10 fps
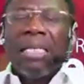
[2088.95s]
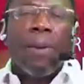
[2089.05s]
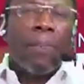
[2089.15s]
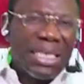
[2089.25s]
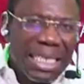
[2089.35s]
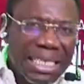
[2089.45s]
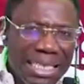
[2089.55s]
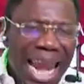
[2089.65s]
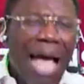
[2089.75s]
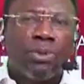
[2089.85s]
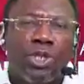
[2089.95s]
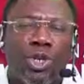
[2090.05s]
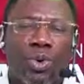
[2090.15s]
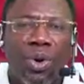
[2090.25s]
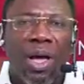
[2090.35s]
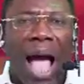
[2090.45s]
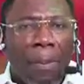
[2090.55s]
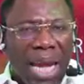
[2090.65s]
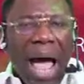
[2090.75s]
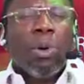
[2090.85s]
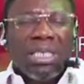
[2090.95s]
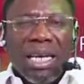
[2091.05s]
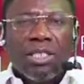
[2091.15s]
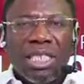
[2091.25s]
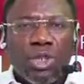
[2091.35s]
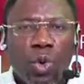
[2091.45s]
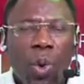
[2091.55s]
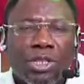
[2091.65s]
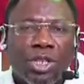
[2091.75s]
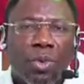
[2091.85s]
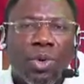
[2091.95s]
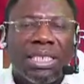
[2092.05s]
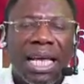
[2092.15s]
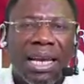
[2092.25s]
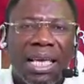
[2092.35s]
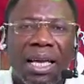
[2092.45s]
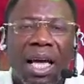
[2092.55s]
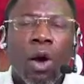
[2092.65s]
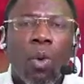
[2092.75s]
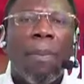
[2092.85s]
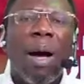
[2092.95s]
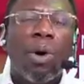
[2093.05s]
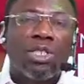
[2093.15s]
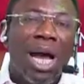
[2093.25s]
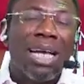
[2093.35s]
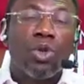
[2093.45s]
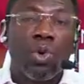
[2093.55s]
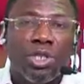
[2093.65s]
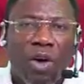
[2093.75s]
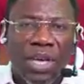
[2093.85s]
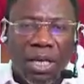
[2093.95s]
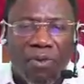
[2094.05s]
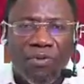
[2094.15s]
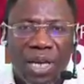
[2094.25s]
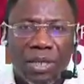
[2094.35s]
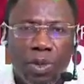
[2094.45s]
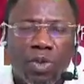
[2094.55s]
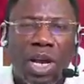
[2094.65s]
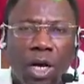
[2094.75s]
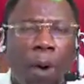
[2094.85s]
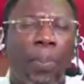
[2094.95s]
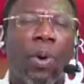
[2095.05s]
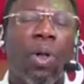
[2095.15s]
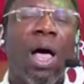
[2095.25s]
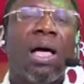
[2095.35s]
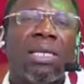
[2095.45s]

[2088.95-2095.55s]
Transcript: The person slaps you. I was in a situation recently where I was trying to resolve a conflict between a couple.